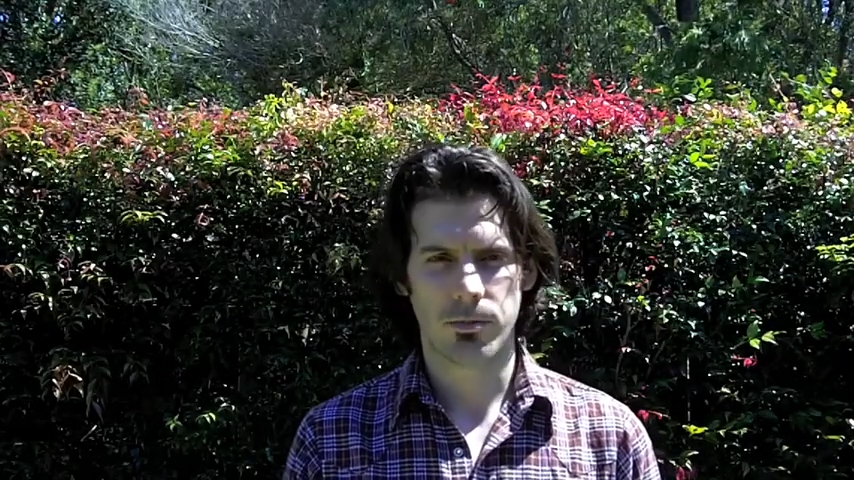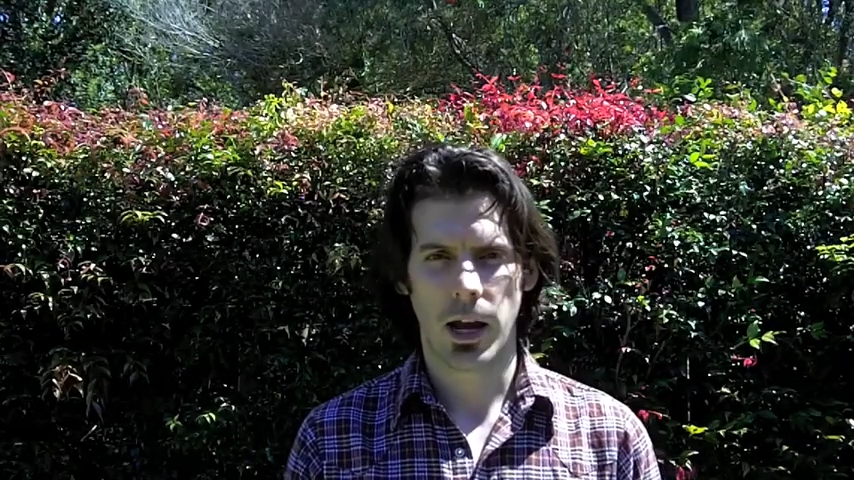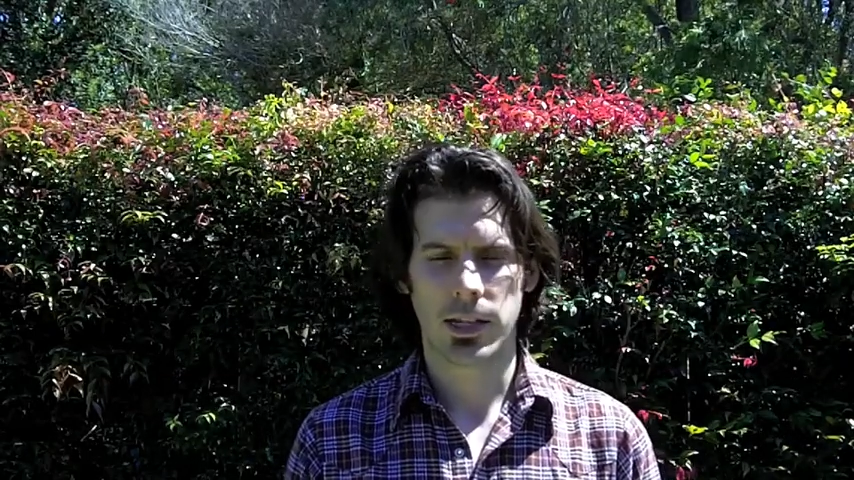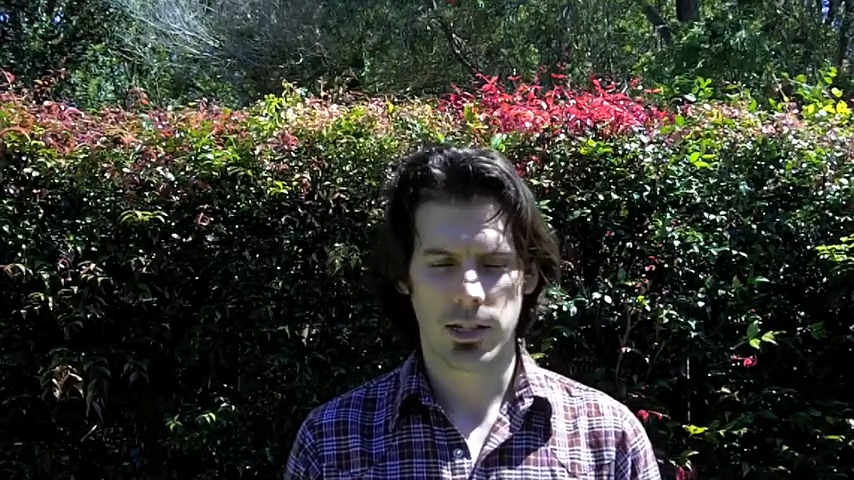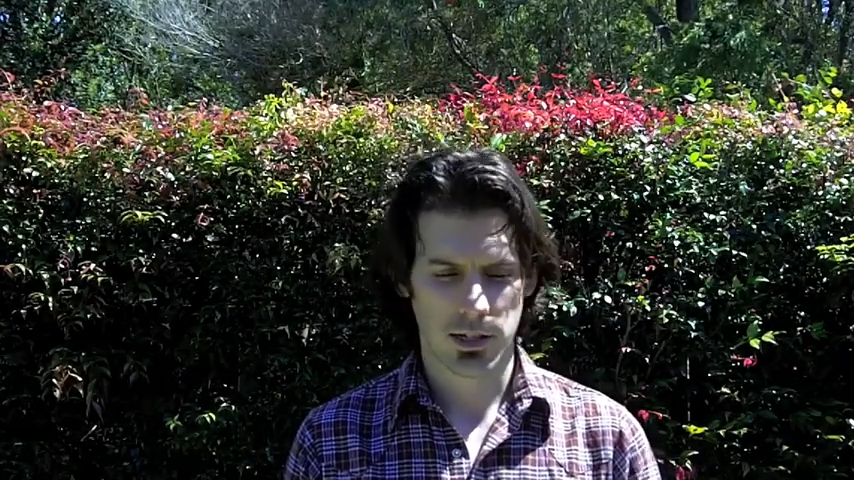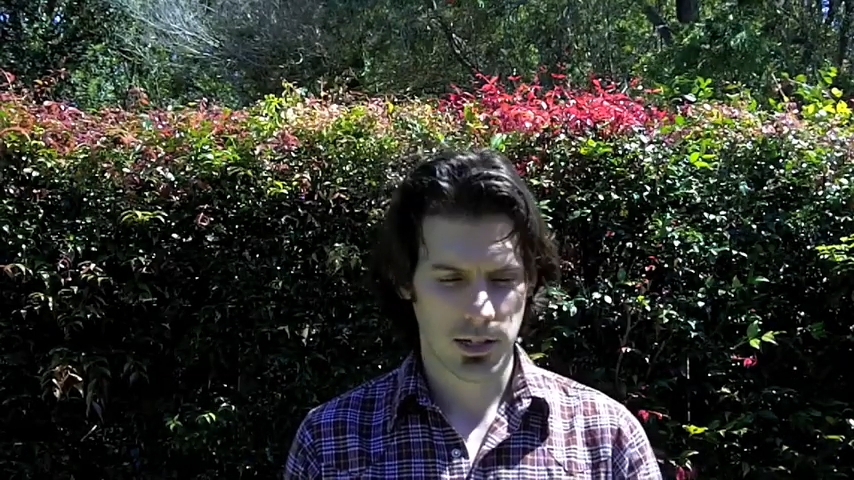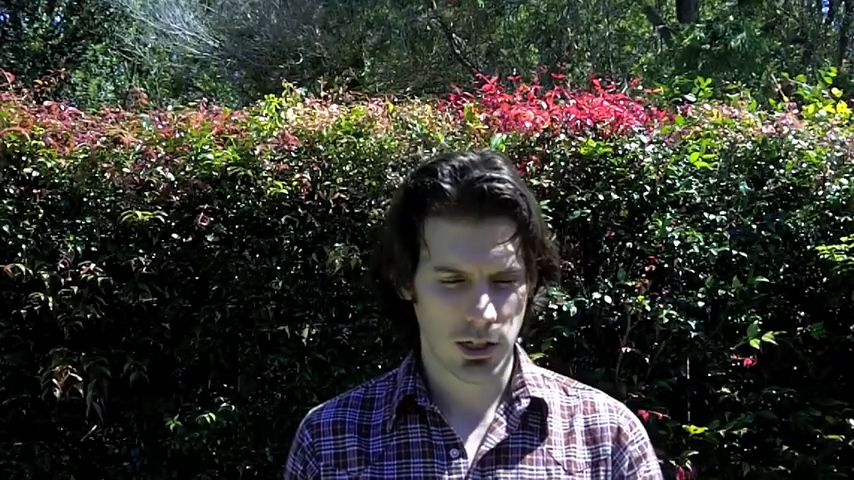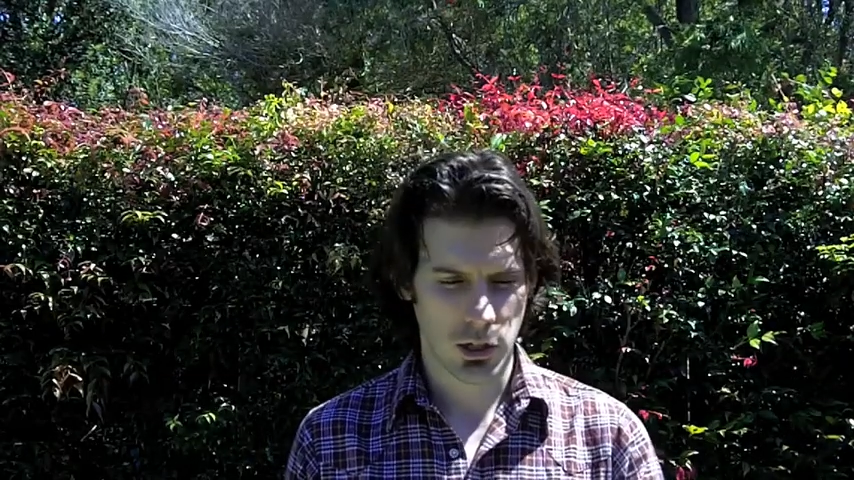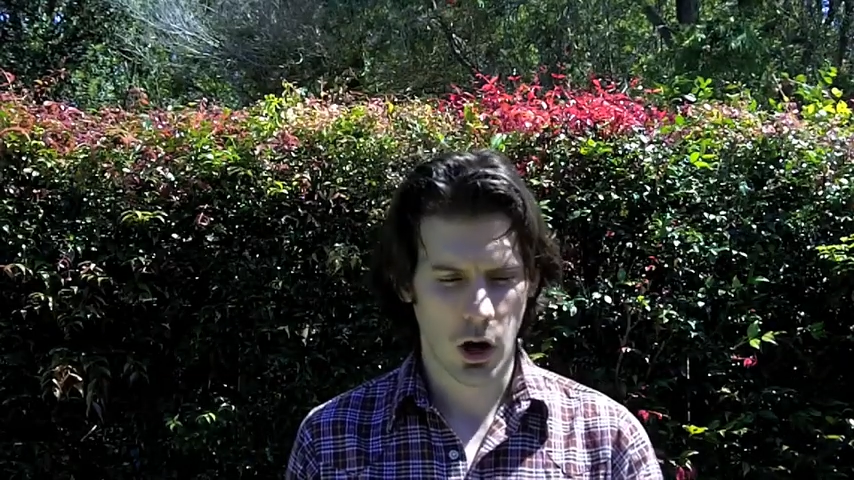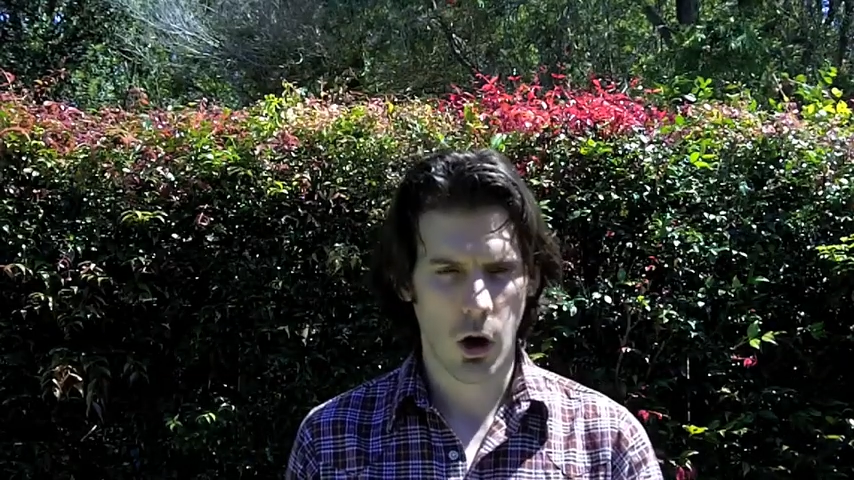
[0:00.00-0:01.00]
basis and
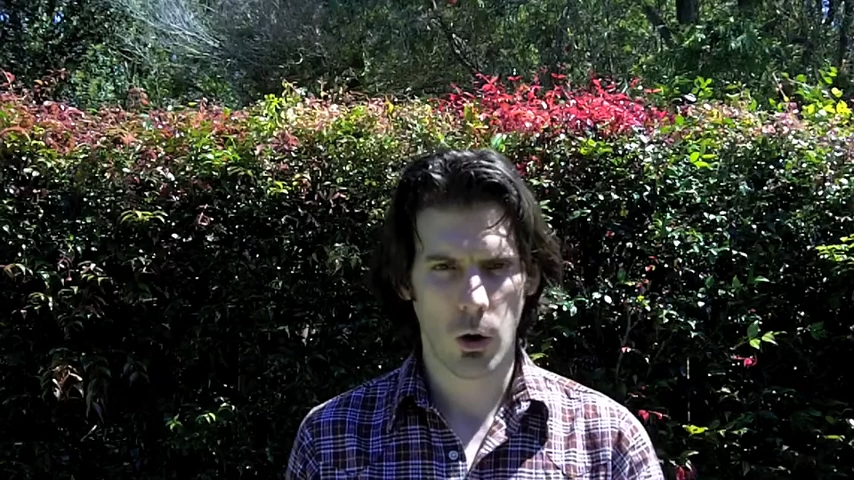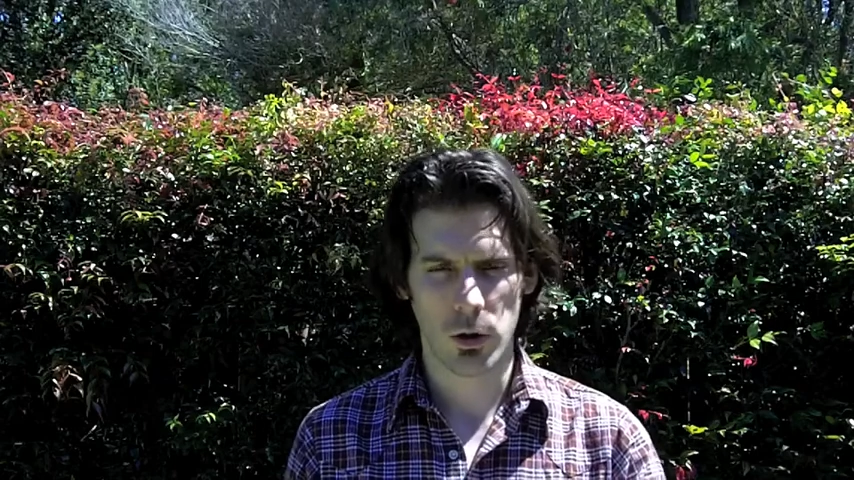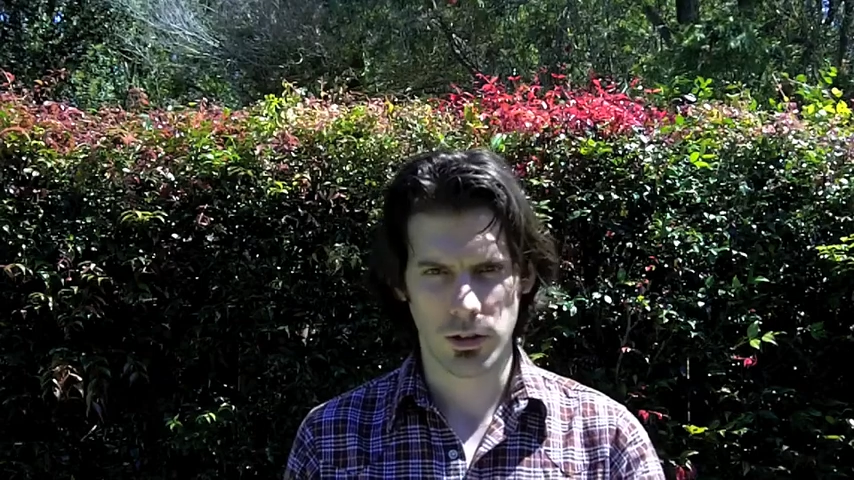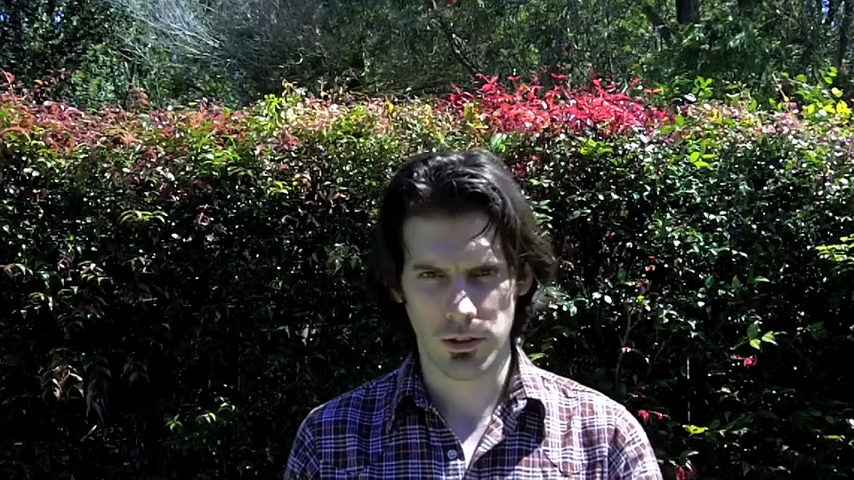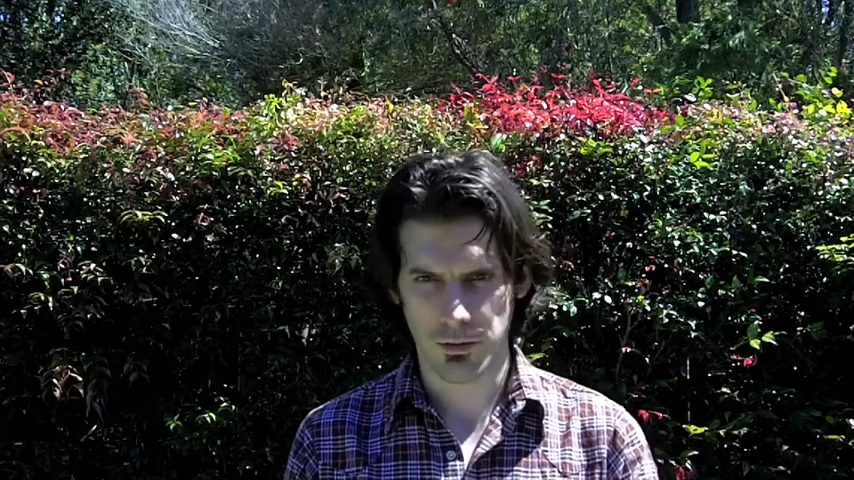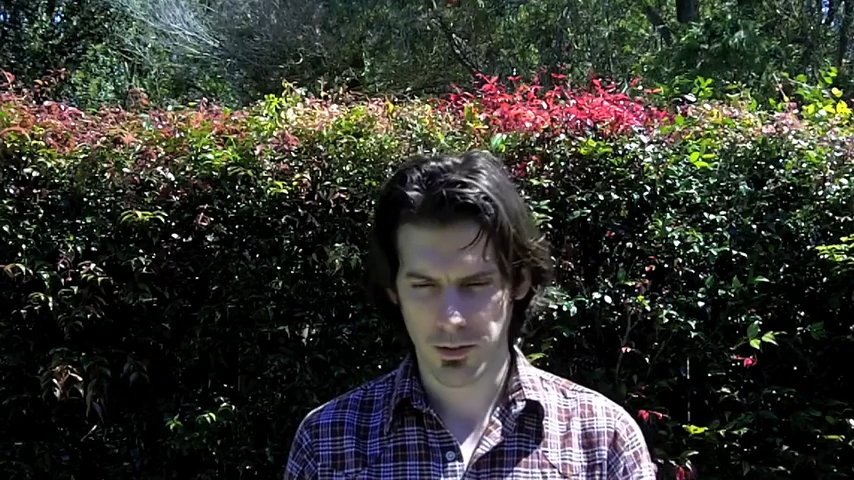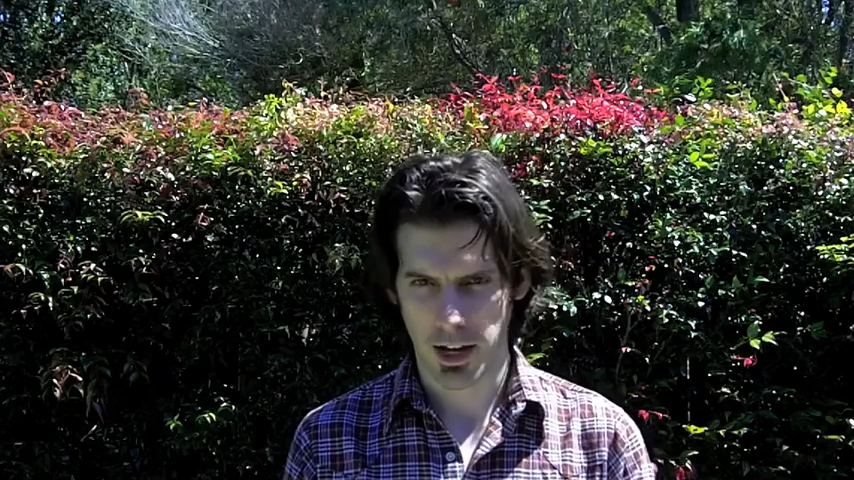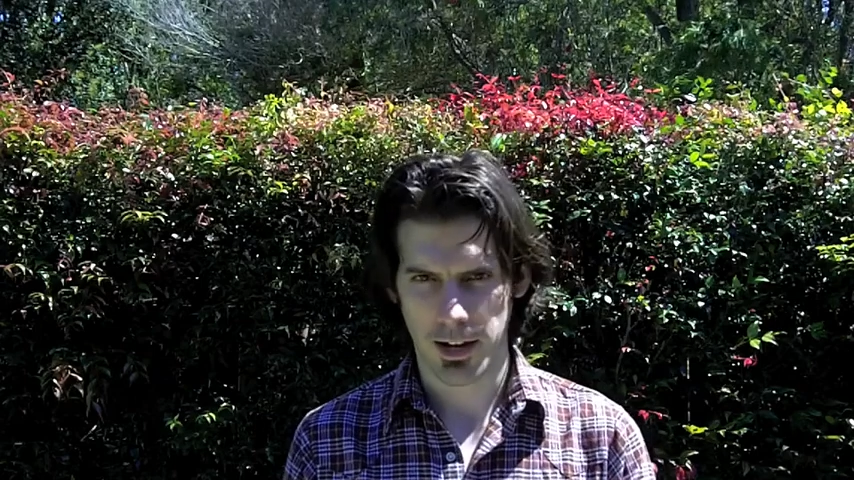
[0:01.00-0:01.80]
just hold and